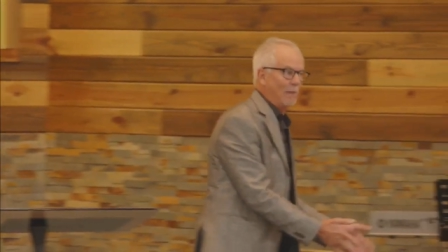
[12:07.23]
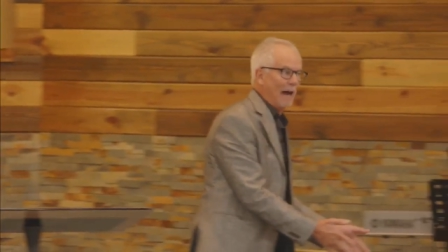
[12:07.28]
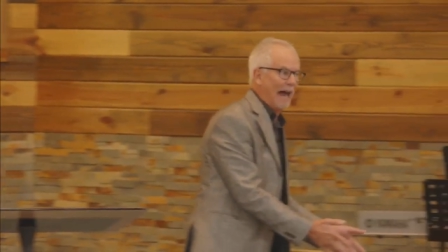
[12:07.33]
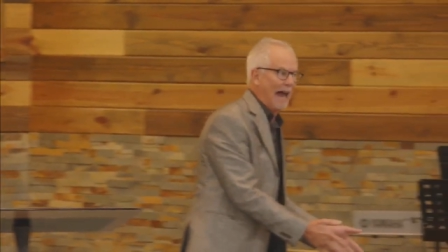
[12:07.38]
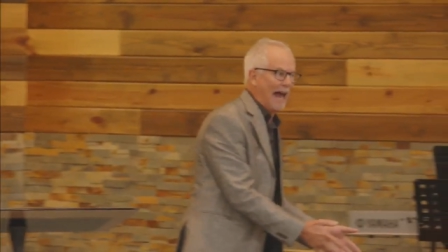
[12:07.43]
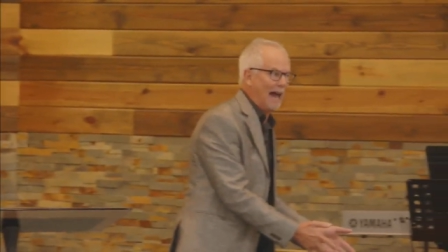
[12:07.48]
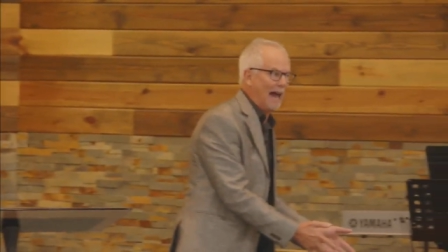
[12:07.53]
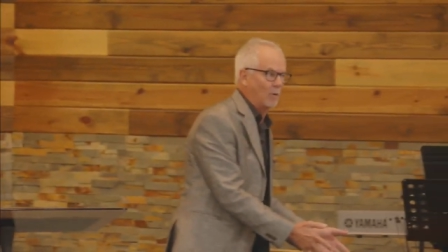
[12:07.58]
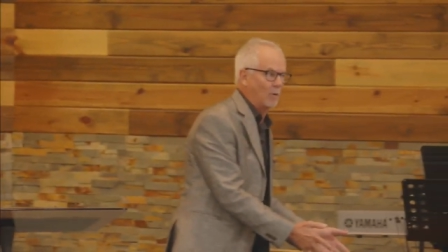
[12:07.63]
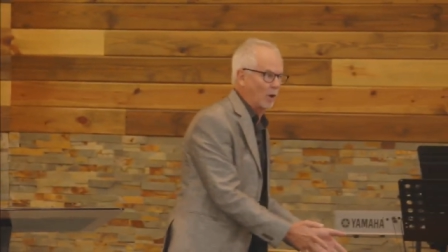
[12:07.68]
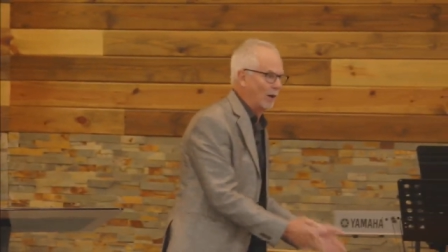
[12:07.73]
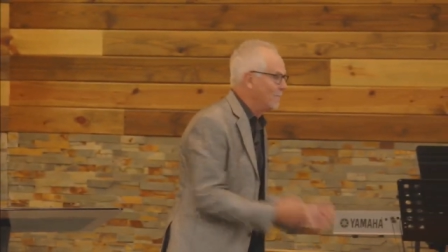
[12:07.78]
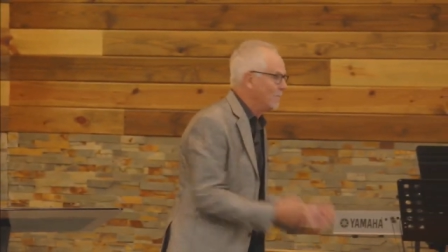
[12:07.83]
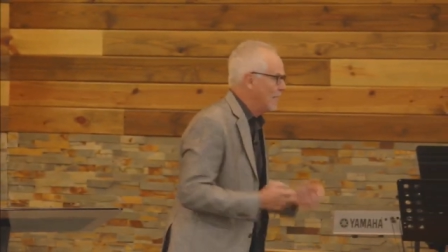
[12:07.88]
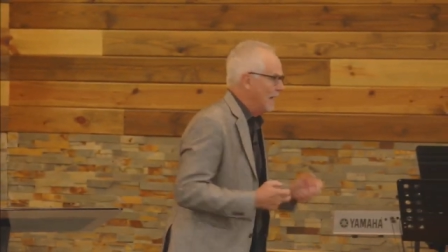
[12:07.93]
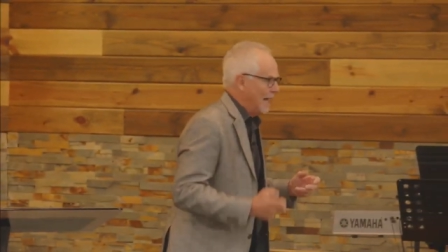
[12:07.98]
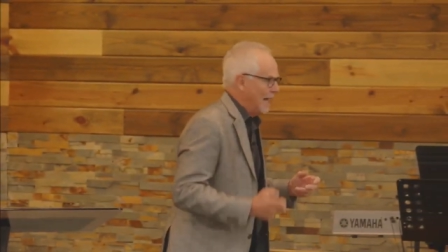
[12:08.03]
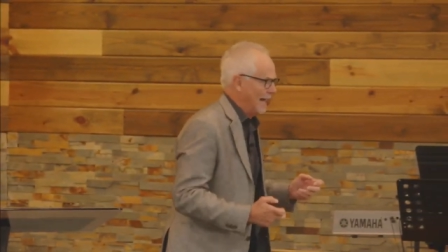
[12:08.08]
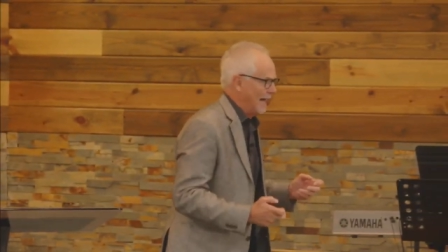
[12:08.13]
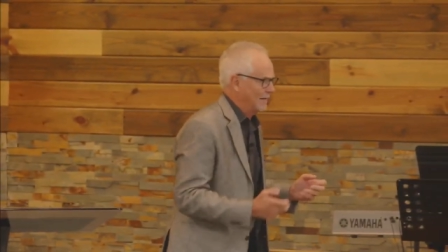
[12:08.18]
power,
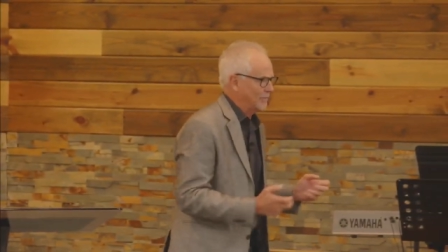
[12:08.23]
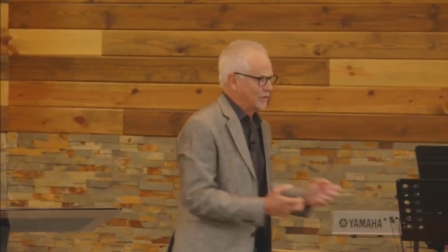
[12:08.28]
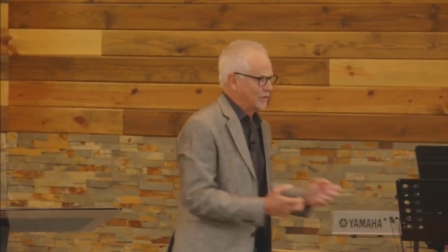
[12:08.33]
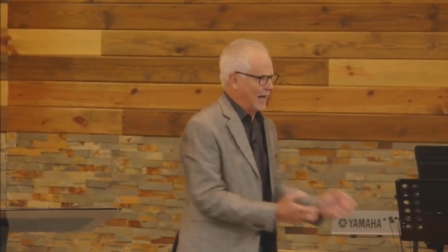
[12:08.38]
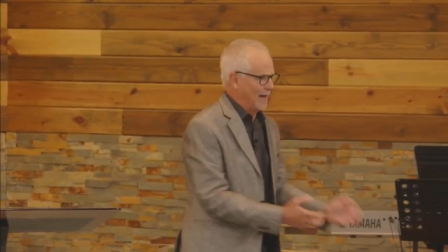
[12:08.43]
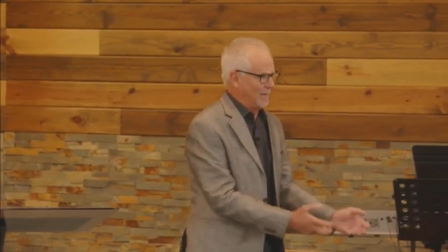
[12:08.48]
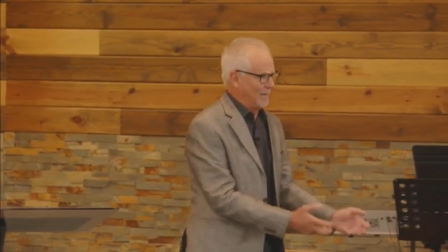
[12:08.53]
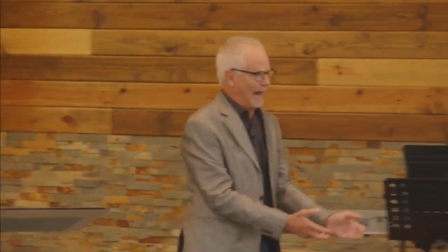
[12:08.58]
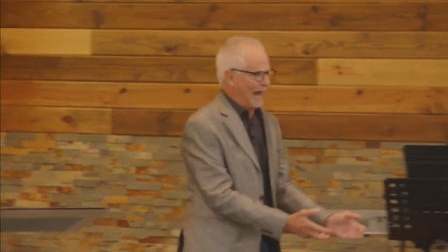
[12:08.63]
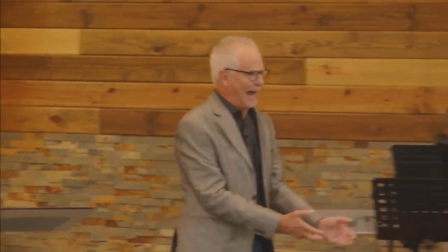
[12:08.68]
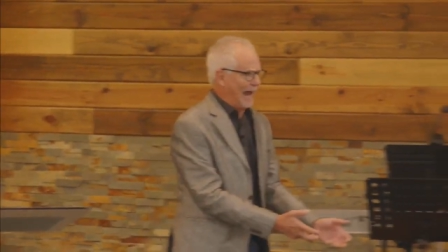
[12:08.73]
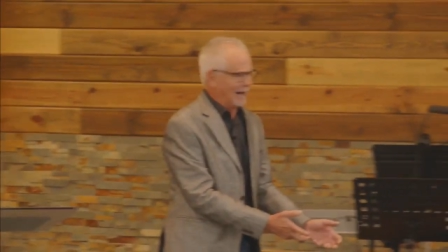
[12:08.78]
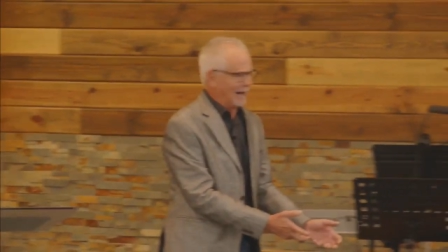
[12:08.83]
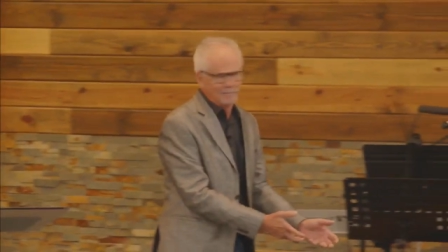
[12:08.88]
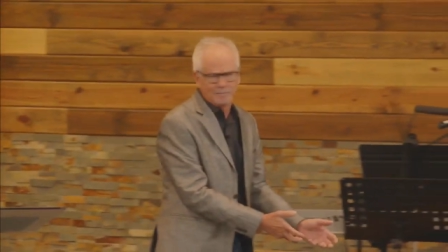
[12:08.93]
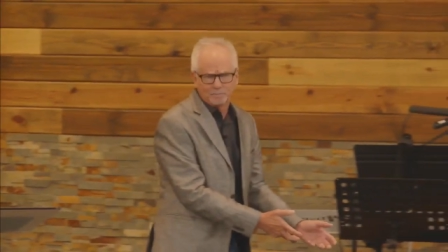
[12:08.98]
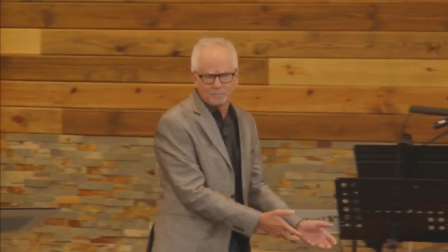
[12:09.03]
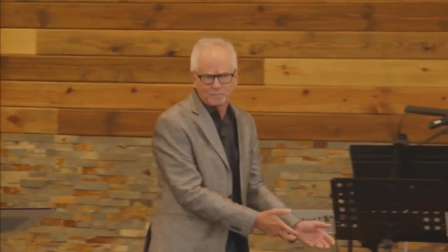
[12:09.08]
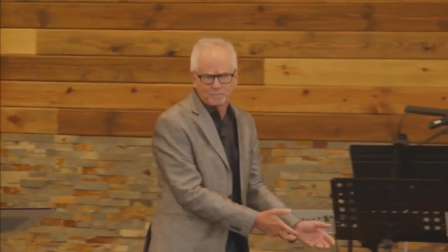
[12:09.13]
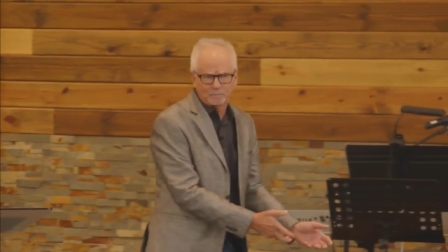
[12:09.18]
and if somehow
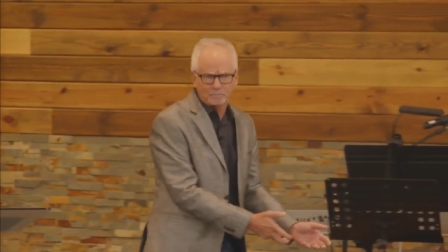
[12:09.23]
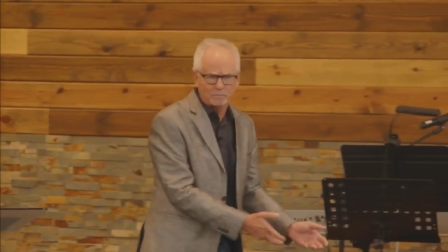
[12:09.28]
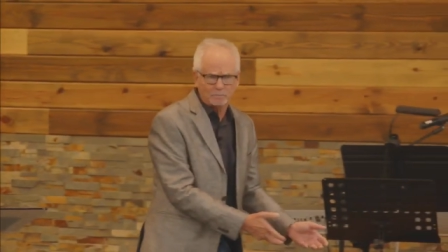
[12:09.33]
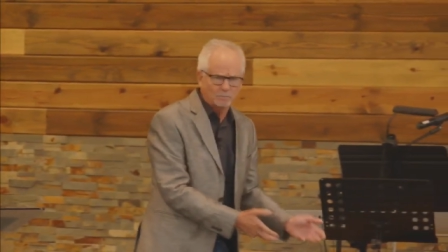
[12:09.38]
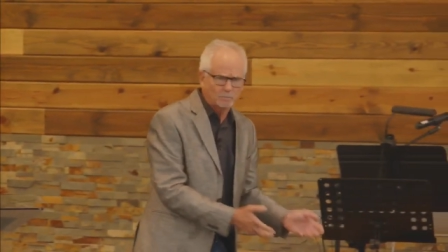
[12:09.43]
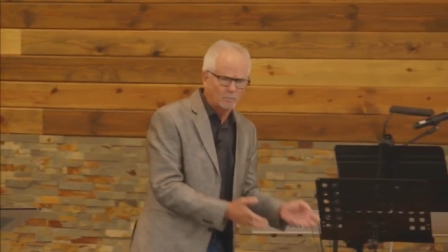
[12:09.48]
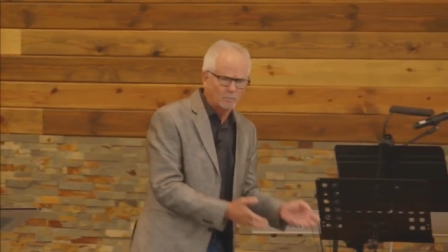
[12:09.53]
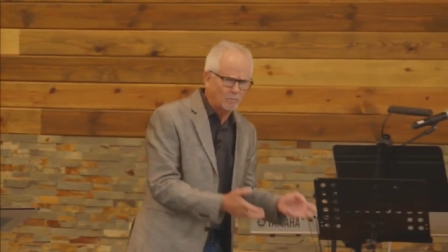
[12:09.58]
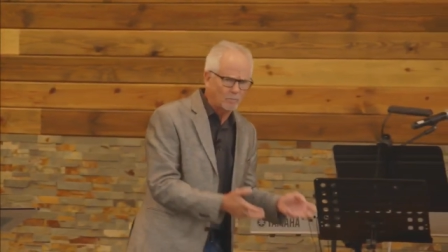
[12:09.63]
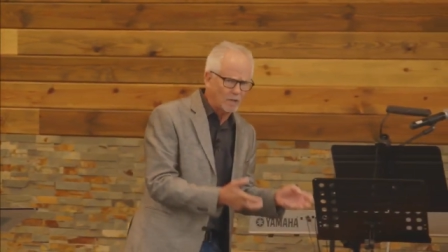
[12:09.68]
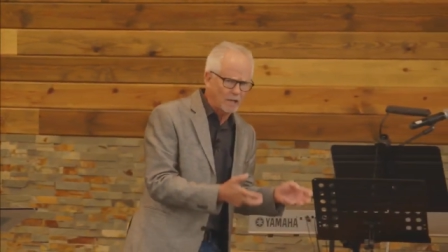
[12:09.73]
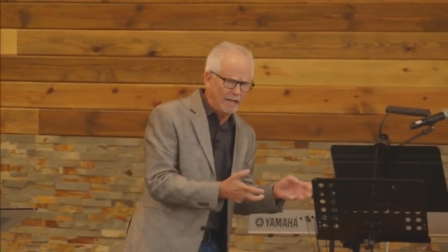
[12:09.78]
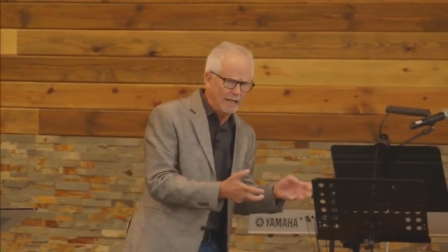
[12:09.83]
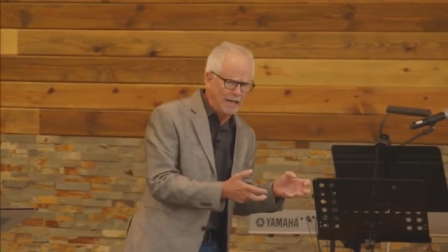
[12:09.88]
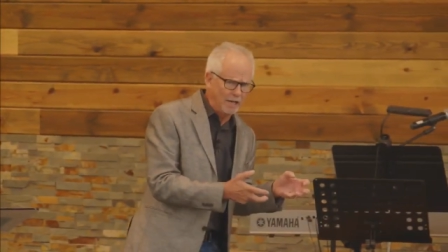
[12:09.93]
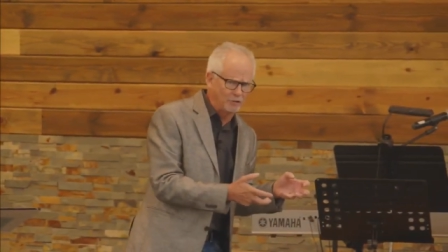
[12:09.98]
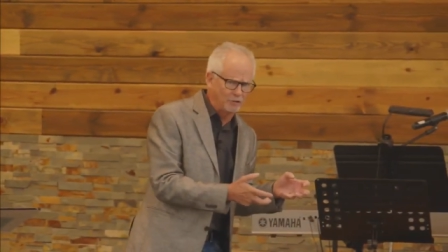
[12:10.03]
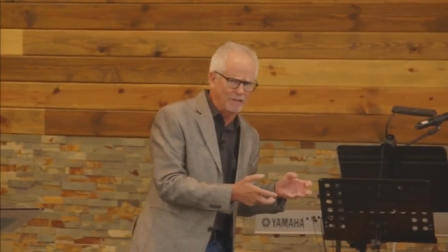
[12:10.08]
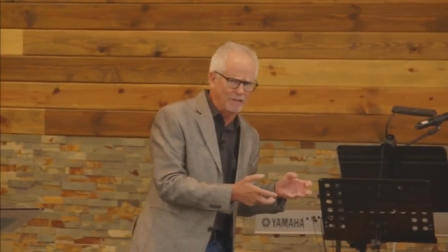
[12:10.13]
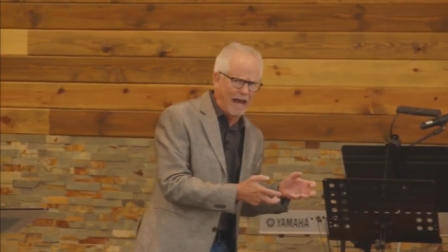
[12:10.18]

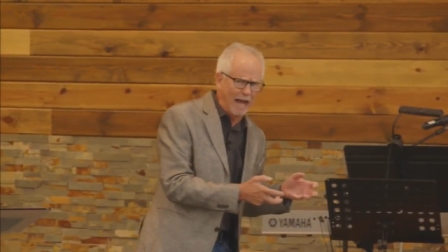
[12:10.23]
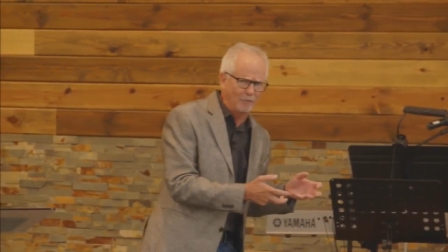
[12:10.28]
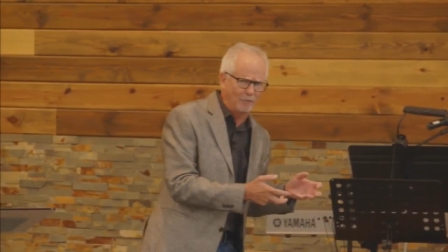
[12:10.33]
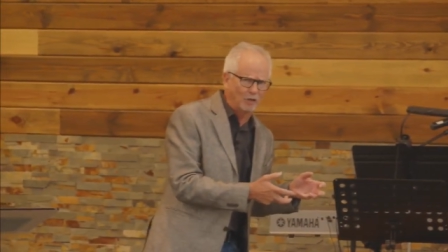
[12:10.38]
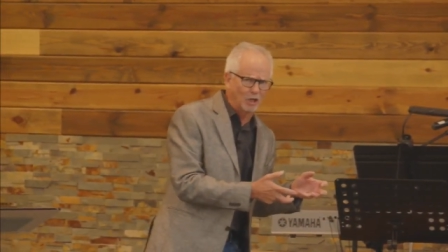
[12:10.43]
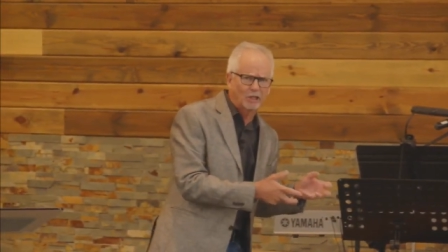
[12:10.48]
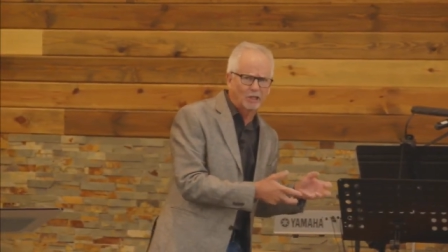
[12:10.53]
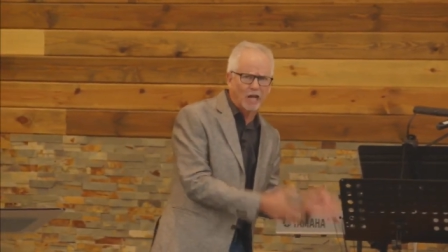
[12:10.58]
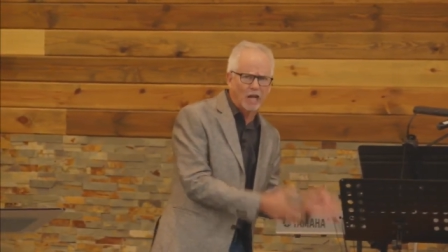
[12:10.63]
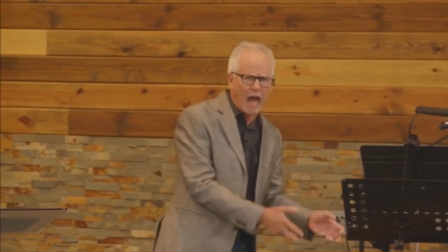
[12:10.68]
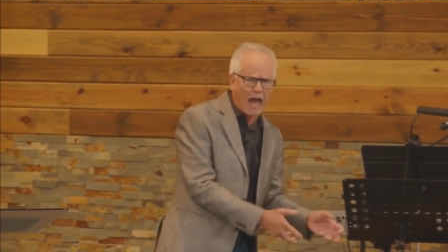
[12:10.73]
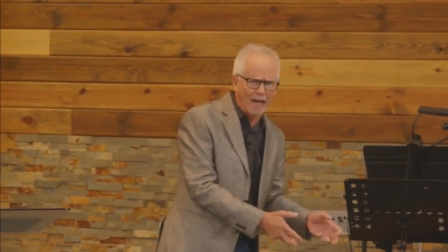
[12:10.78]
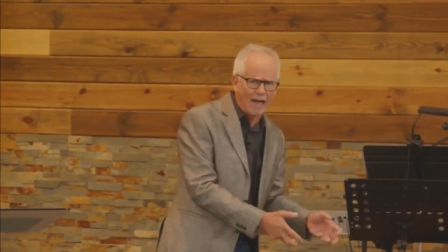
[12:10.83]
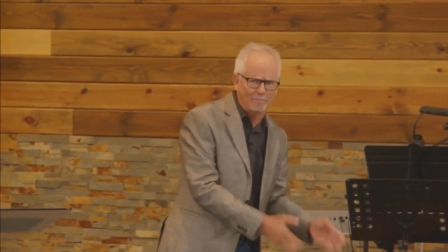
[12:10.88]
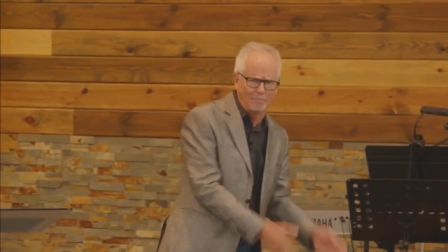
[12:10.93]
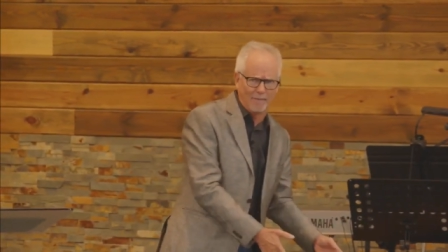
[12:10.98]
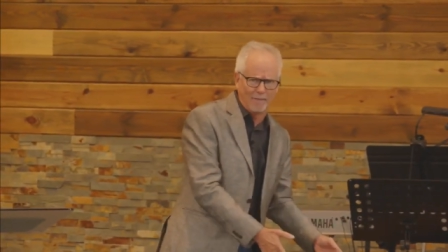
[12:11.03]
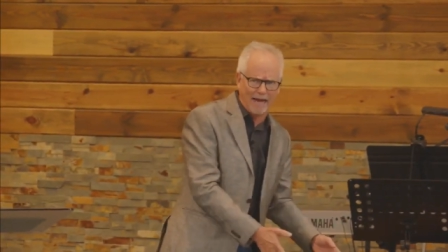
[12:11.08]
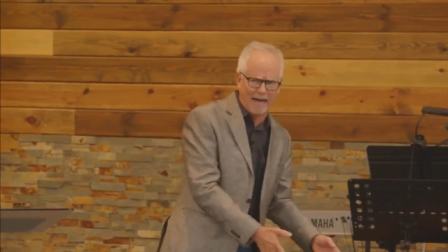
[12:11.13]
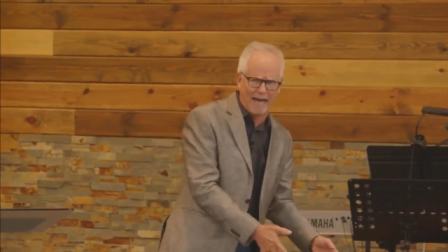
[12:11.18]
He's not the God
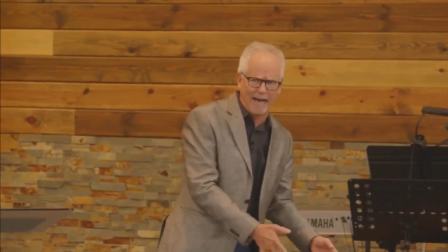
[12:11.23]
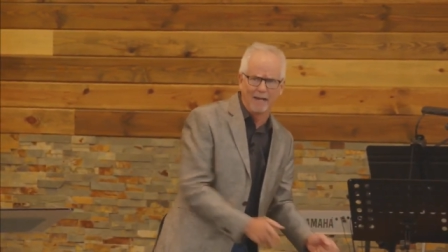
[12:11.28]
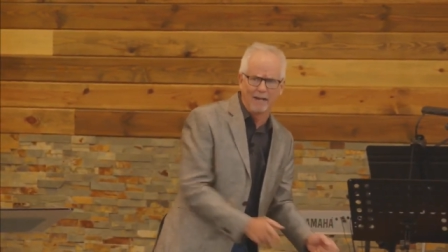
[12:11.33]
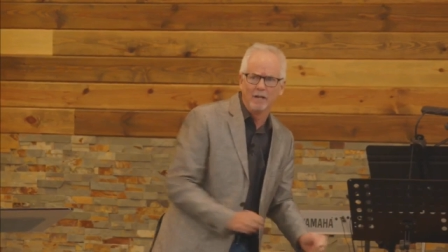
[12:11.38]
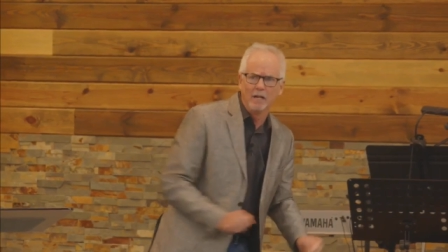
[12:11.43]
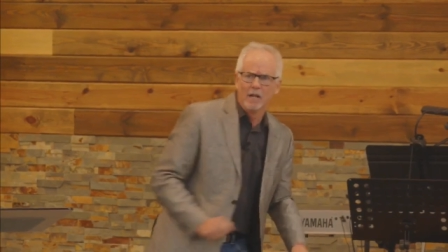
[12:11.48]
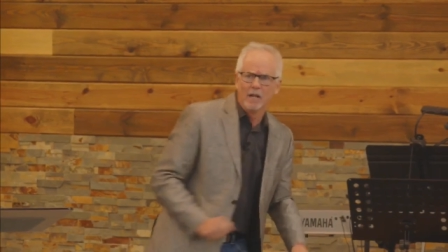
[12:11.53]
man,